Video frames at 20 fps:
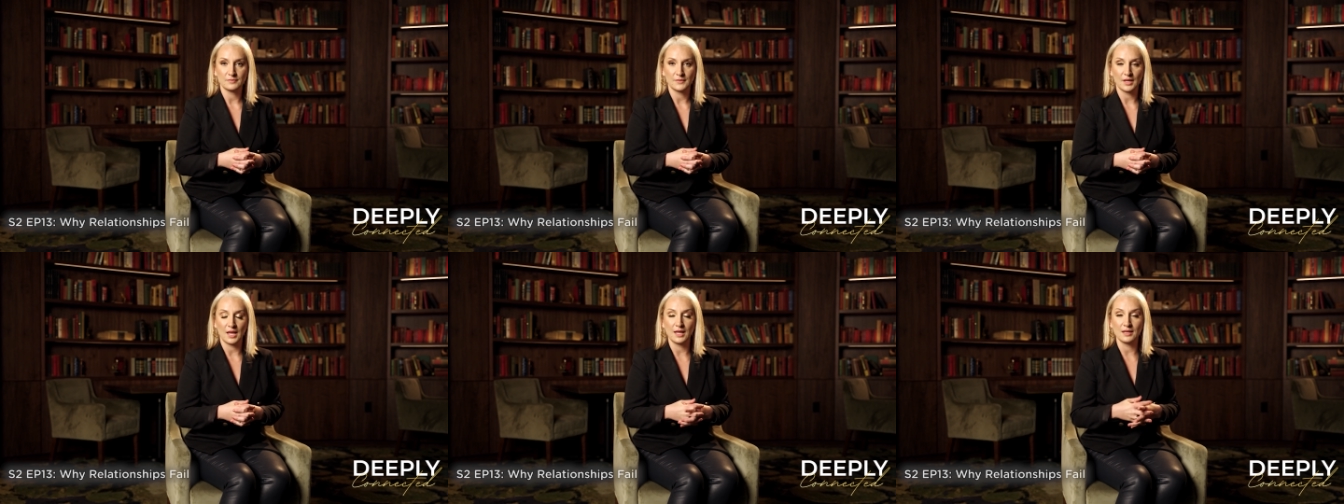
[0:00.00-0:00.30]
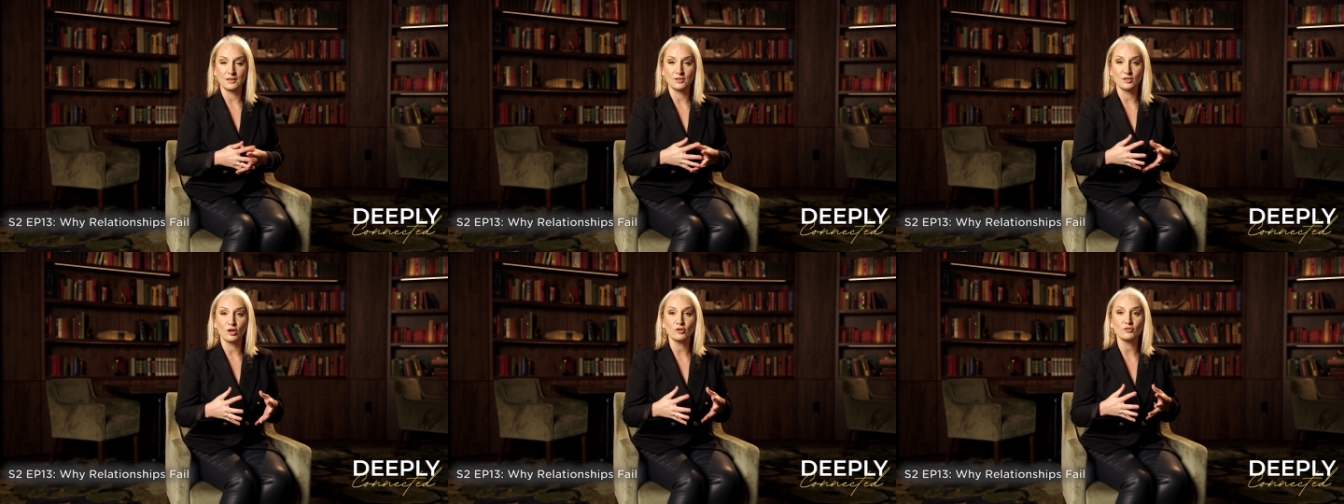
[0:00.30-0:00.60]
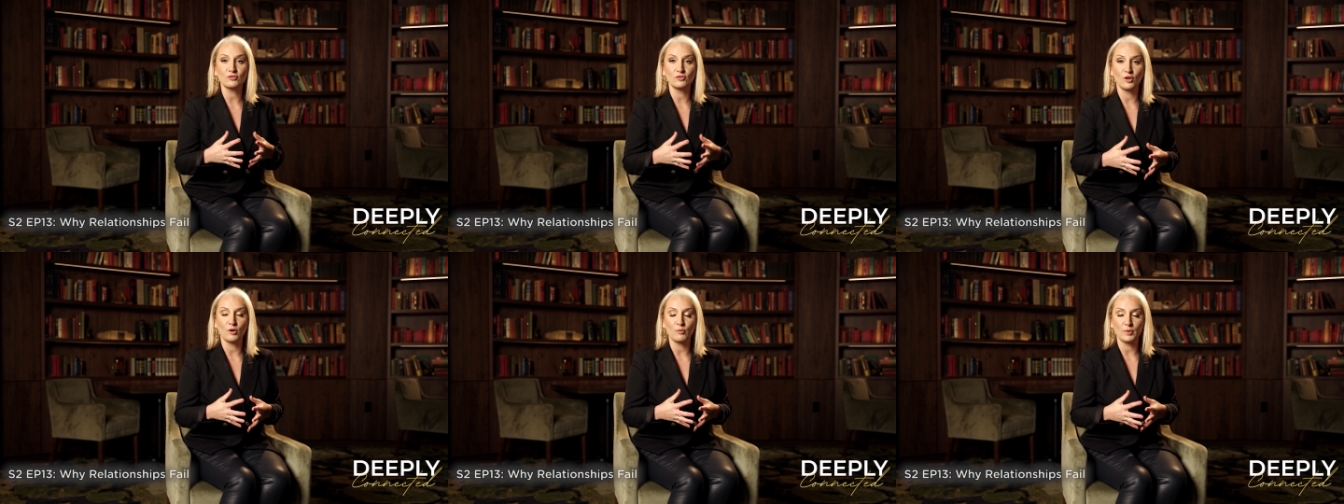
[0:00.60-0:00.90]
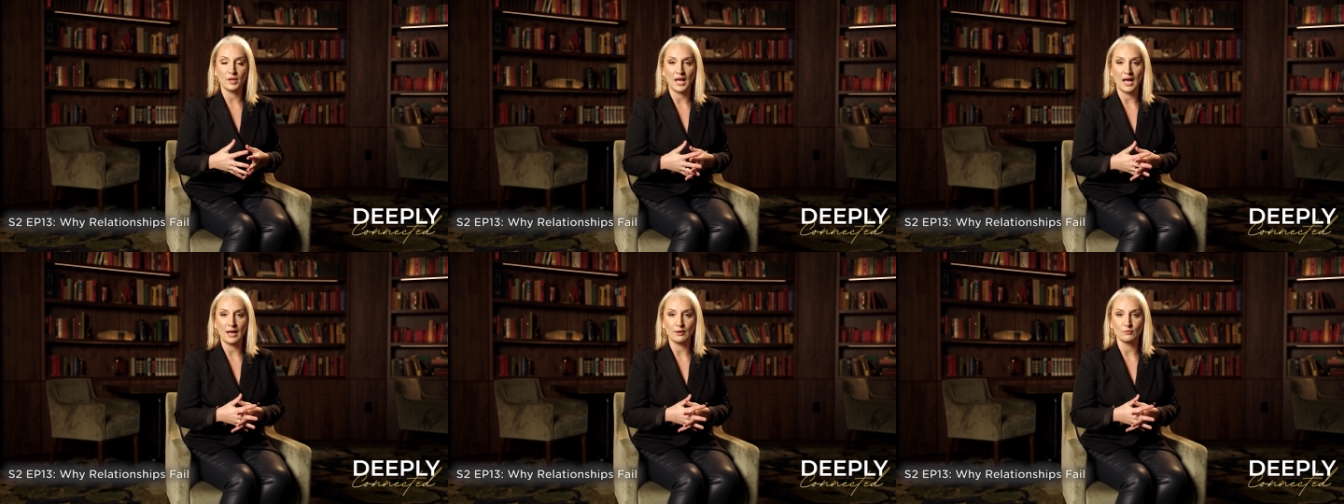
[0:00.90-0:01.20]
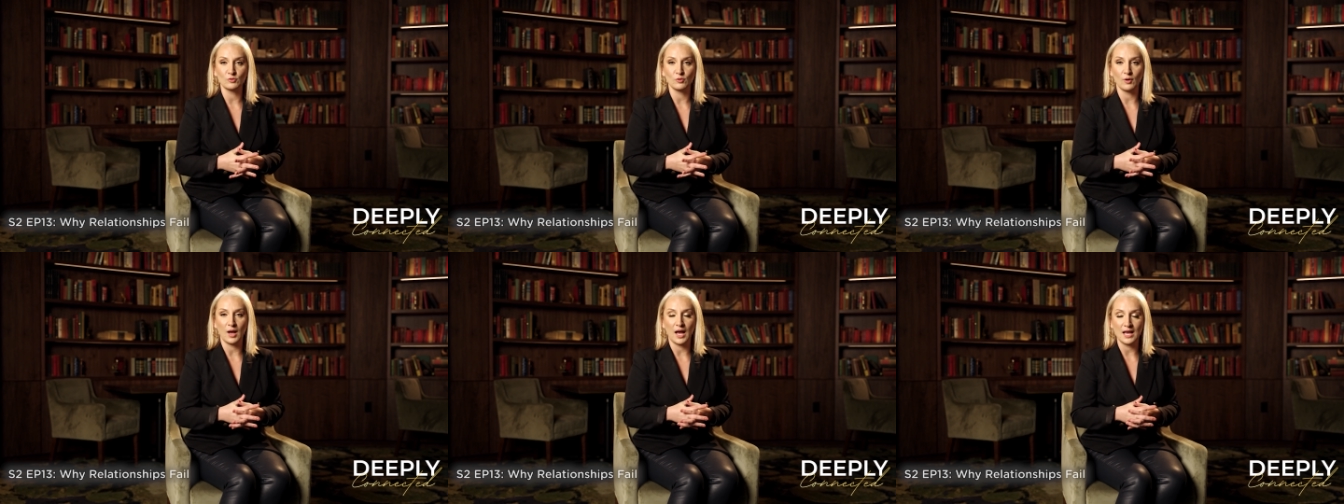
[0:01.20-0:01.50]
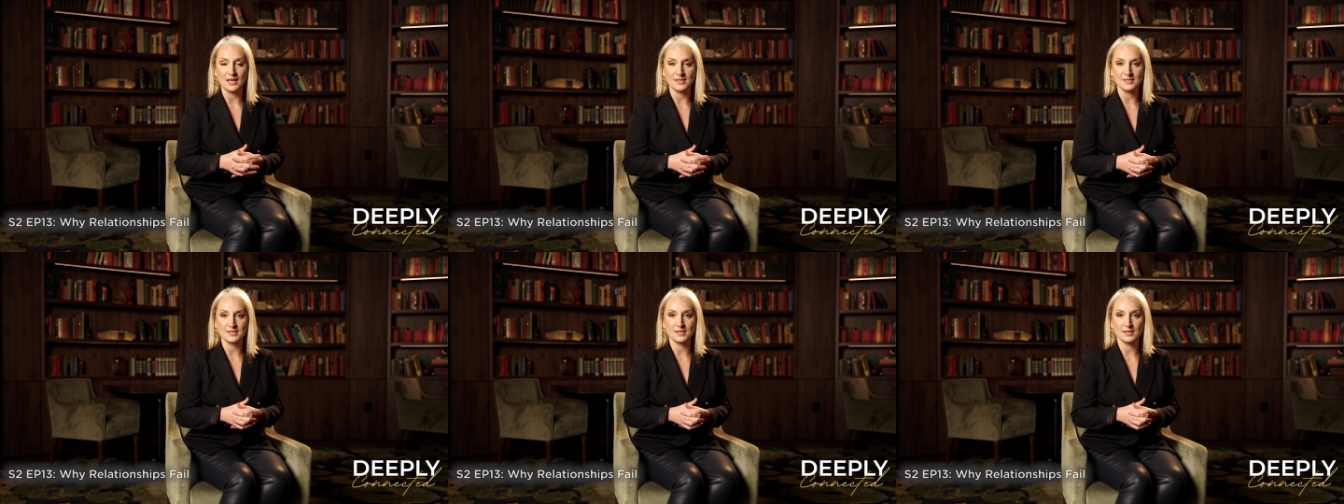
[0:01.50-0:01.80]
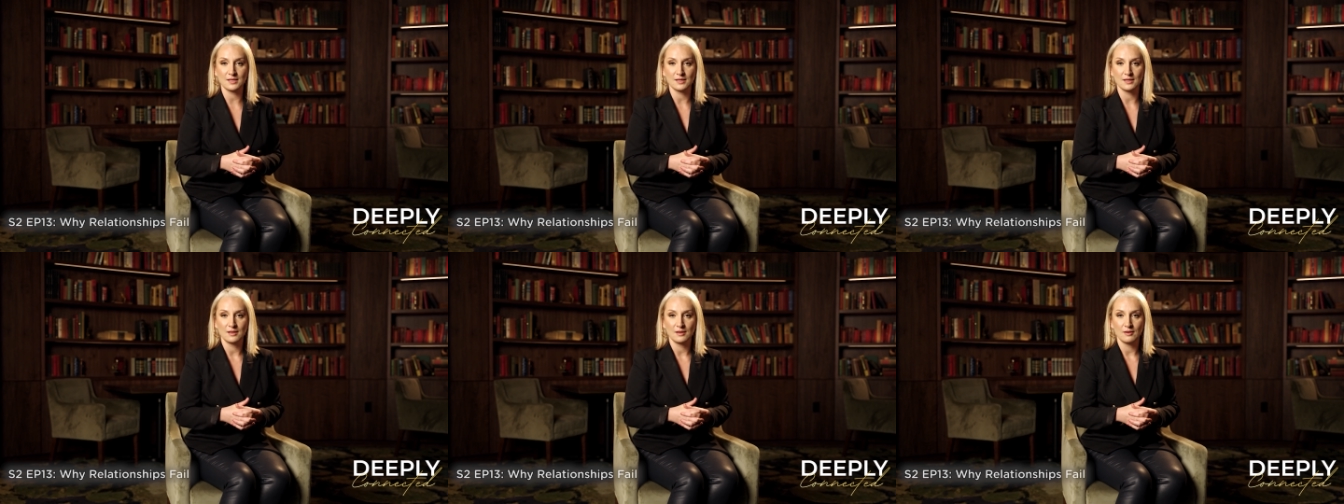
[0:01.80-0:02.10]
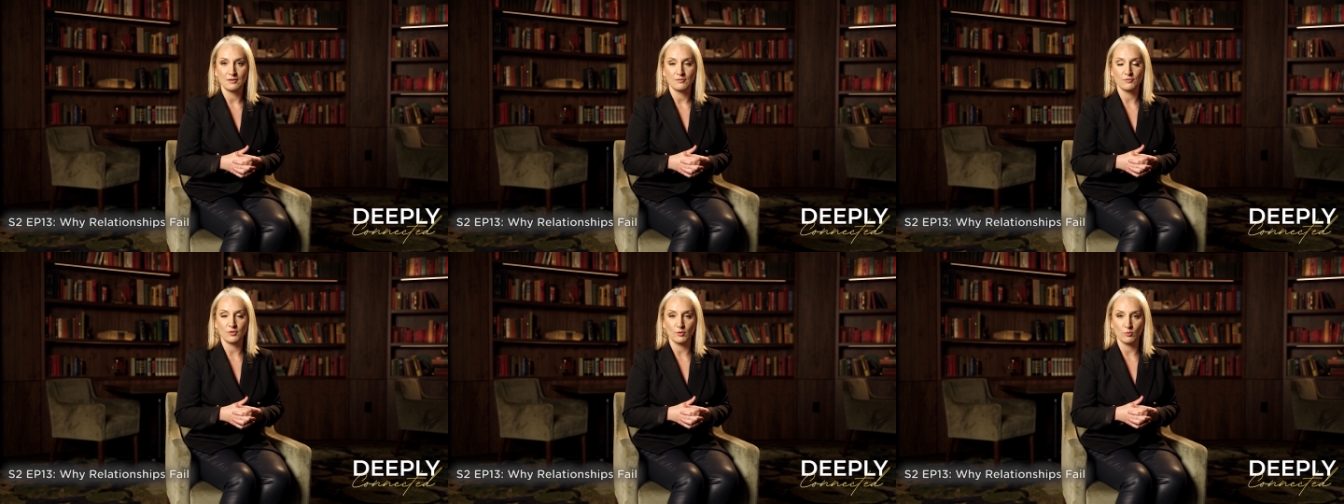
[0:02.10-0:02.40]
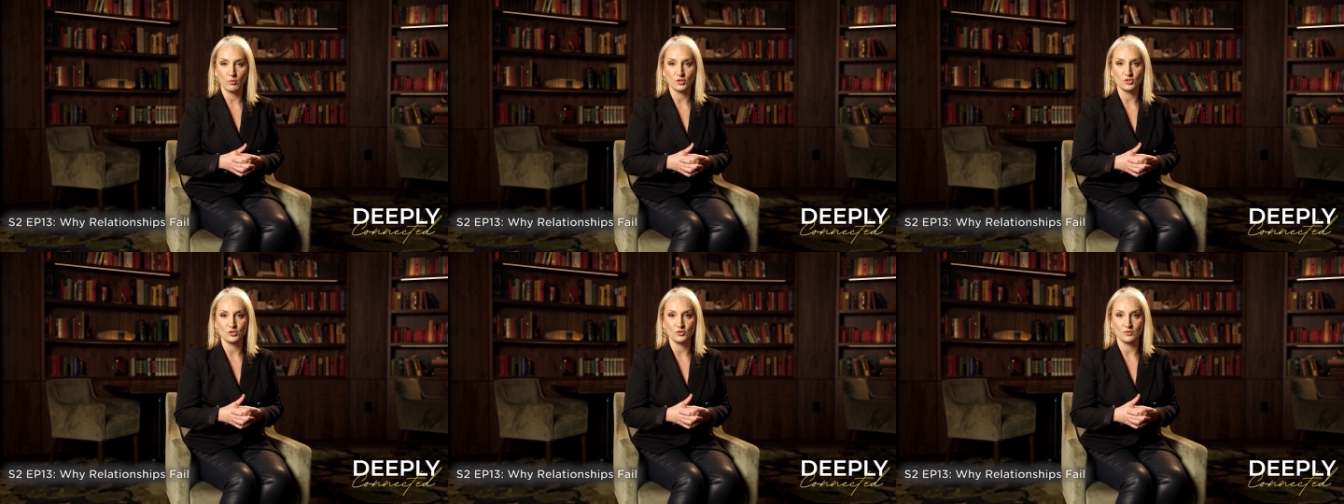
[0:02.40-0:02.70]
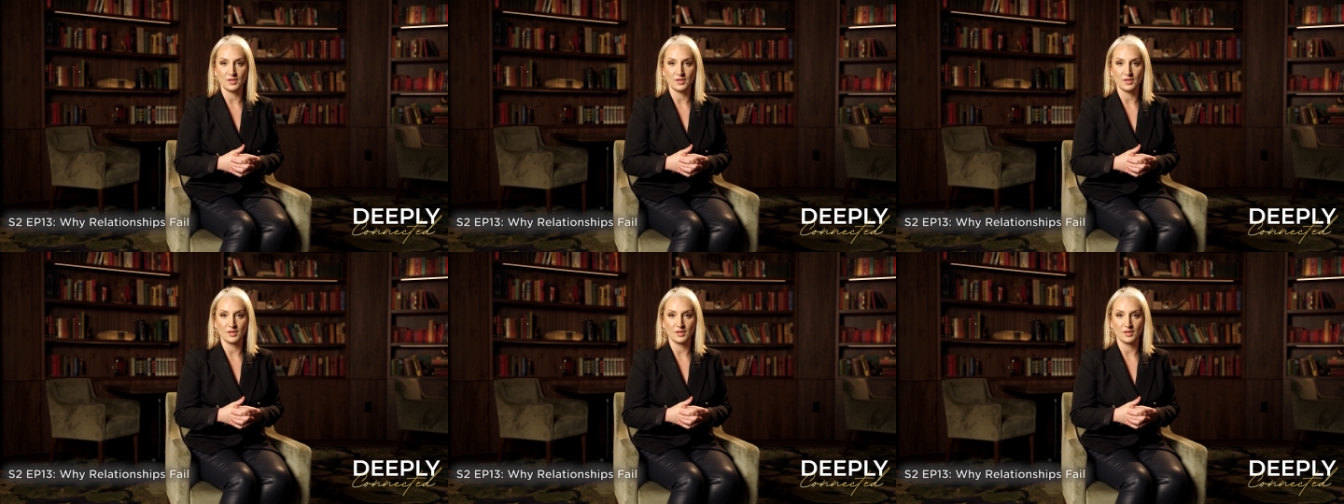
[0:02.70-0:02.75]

and not knowing how to ask for what you